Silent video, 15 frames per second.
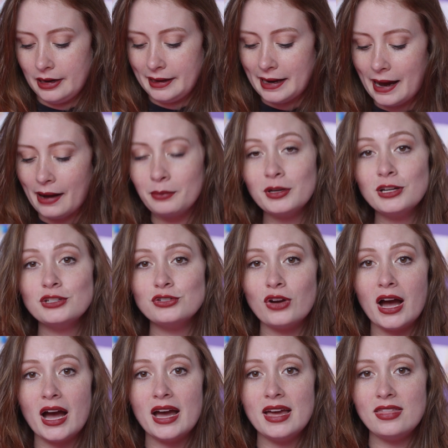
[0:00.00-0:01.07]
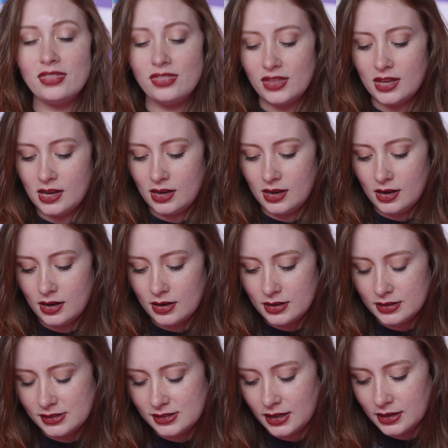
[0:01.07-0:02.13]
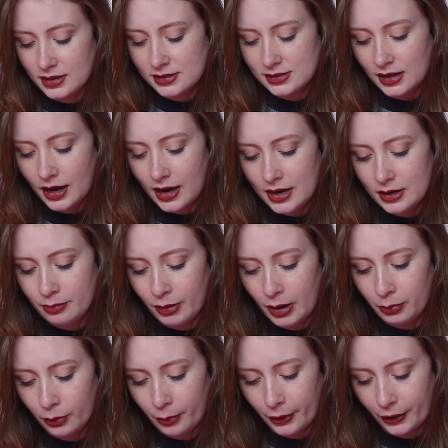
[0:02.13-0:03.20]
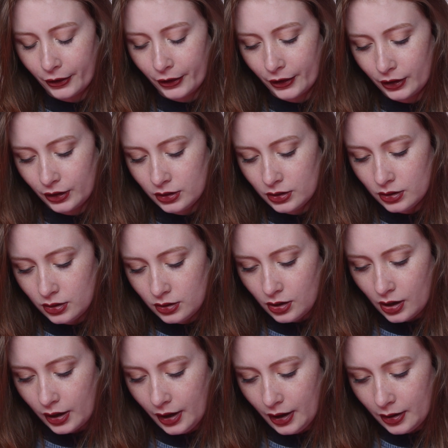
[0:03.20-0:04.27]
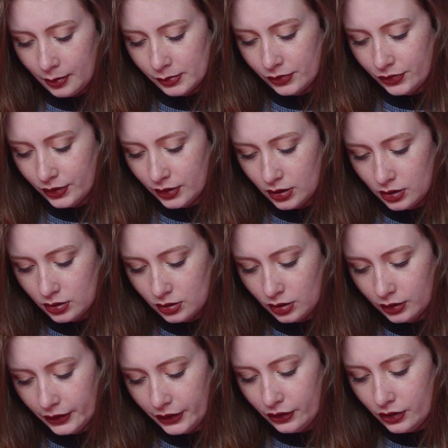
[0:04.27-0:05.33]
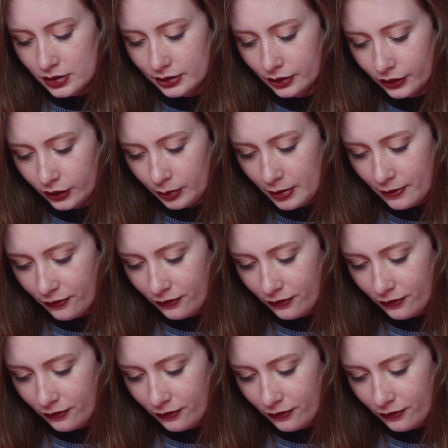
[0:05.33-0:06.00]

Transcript: Now I'm gonna try the Sunnyside Bubble Bar. Um, the glitter is a little bit